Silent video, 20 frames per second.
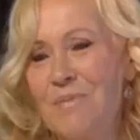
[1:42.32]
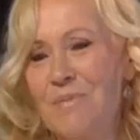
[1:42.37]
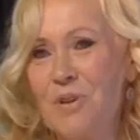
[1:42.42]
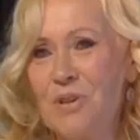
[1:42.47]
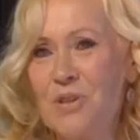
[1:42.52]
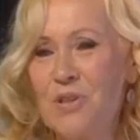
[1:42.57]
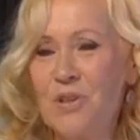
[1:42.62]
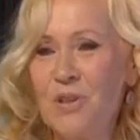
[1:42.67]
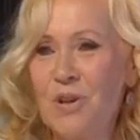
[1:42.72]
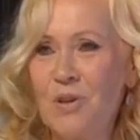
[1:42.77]

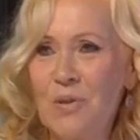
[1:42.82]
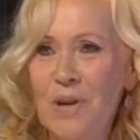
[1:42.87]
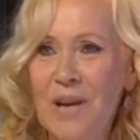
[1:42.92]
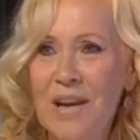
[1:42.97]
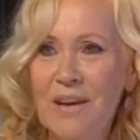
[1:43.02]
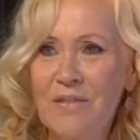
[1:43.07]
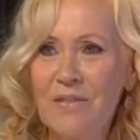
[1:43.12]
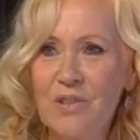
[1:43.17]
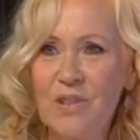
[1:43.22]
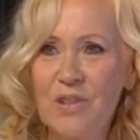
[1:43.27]
But you know, we
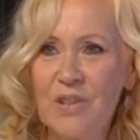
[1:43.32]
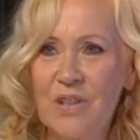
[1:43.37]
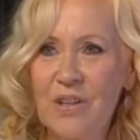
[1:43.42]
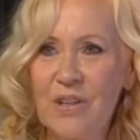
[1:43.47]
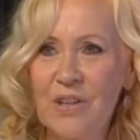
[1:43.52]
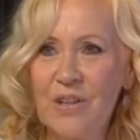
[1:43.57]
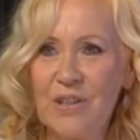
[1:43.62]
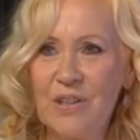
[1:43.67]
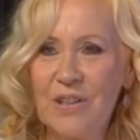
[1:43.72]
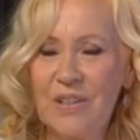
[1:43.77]
have
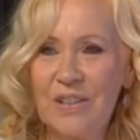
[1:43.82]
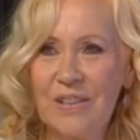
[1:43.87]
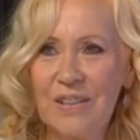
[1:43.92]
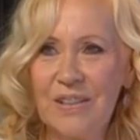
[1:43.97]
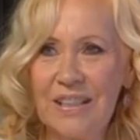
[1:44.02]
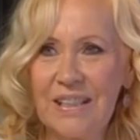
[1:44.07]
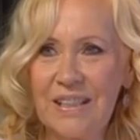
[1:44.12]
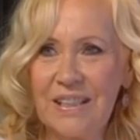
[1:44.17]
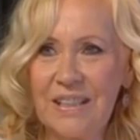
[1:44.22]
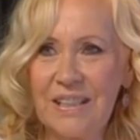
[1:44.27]

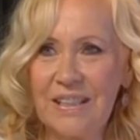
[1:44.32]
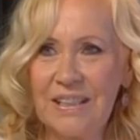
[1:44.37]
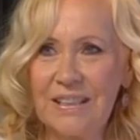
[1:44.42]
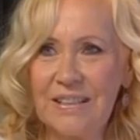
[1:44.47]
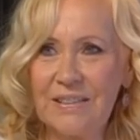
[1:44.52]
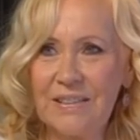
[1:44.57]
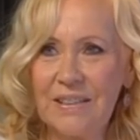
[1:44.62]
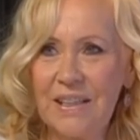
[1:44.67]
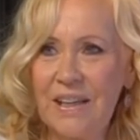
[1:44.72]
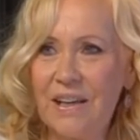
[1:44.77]
a
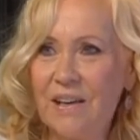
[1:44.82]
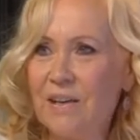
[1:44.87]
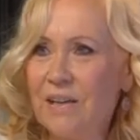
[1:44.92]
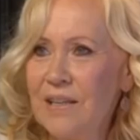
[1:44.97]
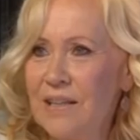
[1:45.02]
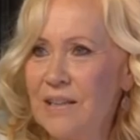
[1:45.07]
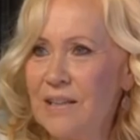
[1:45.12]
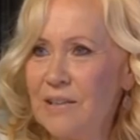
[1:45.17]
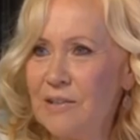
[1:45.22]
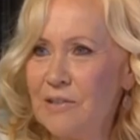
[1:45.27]

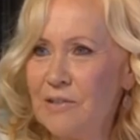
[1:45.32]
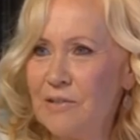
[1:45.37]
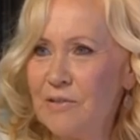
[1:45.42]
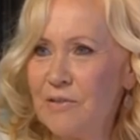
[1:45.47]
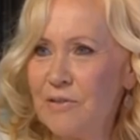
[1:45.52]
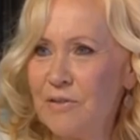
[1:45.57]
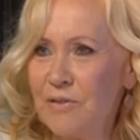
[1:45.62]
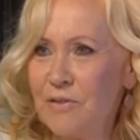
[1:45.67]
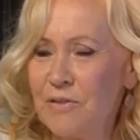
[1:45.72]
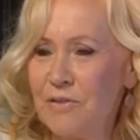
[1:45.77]
hearing
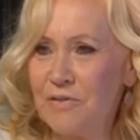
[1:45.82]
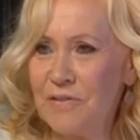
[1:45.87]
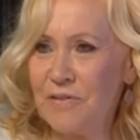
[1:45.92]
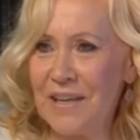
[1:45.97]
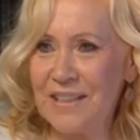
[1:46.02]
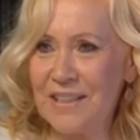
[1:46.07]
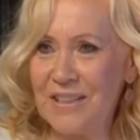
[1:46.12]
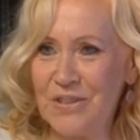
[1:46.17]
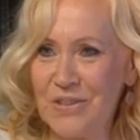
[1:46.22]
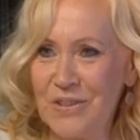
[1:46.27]

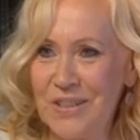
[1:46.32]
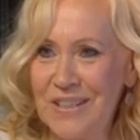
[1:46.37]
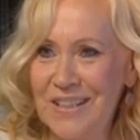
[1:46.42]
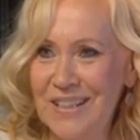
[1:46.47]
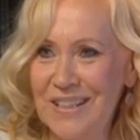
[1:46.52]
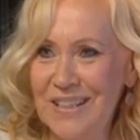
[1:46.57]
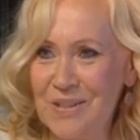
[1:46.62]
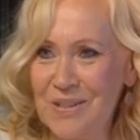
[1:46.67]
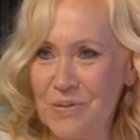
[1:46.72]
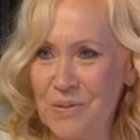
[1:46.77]
factory
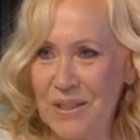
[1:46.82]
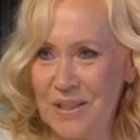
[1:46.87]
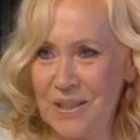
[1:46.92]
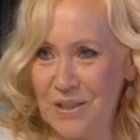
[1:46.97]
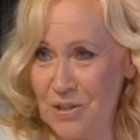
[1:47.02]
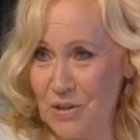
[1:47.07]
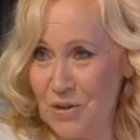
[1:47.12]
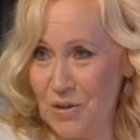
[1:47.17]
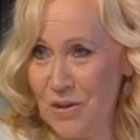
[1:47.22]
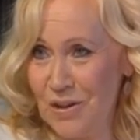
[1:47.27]
in
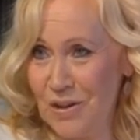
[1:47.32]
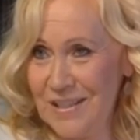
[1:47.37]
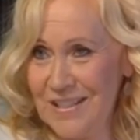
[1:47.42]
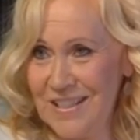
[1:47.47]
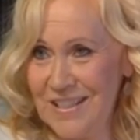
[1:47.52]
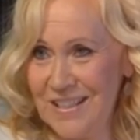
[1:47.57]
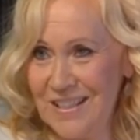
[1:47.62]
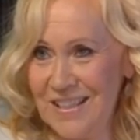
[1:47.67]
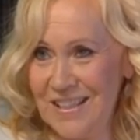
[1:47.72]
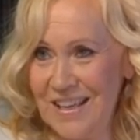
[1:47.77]
Sweden called
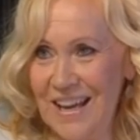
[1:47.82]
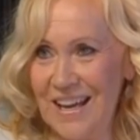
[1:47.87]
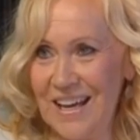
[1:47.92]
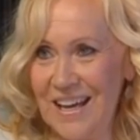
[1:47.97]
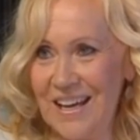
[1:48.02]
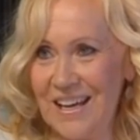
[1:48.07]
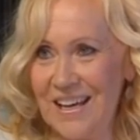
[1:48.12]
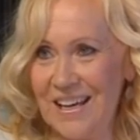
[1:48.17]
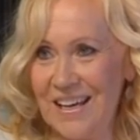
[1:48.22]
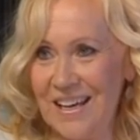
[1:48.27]

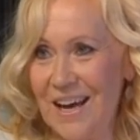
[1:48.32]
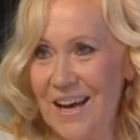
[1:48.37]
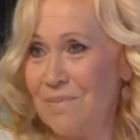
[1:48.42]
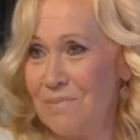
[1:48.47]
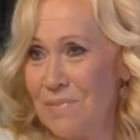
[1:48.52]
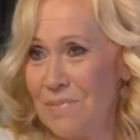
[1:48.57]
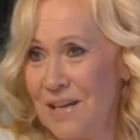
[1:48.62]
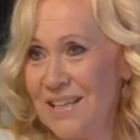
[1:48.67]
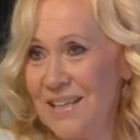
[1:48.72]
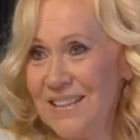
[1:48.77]

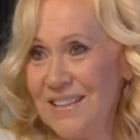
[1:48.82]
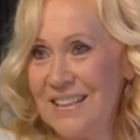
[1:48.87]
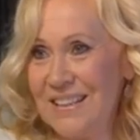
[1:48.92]
ABBA